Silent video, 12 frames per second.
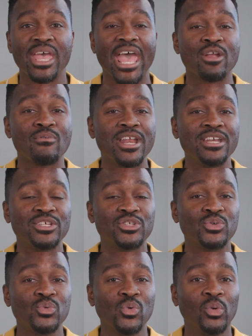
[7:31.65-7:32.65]
A readiness
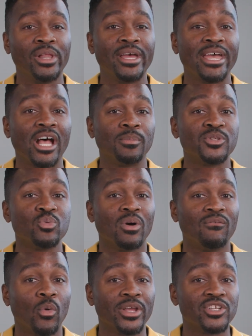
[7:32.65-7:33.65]
tool helps you
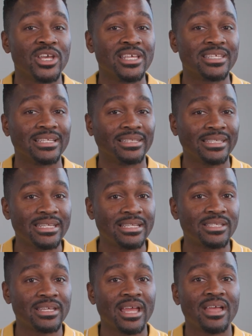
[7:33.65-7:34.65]
avoid chasing
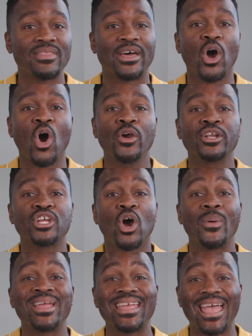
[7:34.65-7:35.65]
leads that aren't
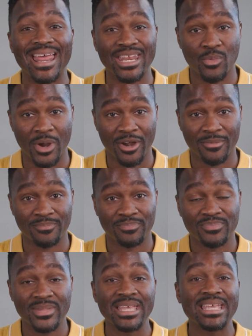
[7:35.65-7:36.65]
going anywhere.
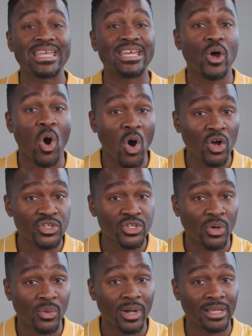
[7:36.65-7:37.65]
It
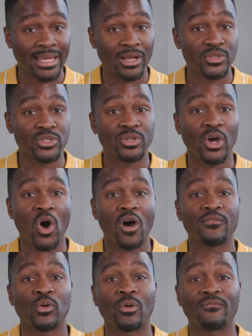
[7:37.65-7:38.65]
also allows you to
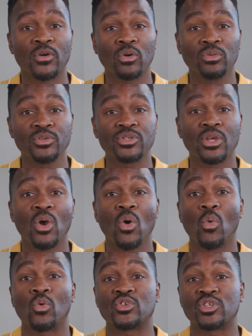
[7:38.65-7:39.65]
offer referrals
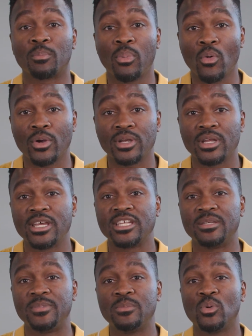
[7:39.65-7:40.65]
or support
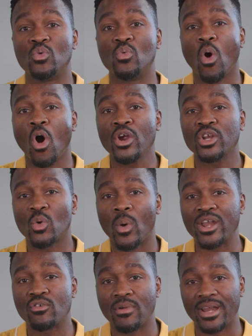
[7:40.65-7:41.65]
to people who aren't
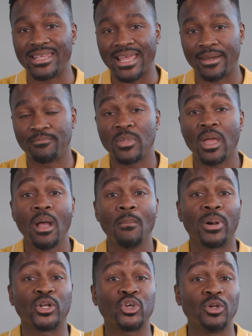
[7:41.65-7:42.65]
quite ready yet,
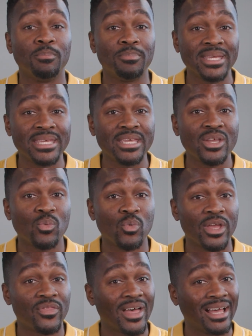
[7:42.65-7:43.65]
but could be
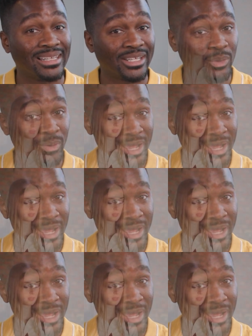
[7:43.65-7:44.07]
with a little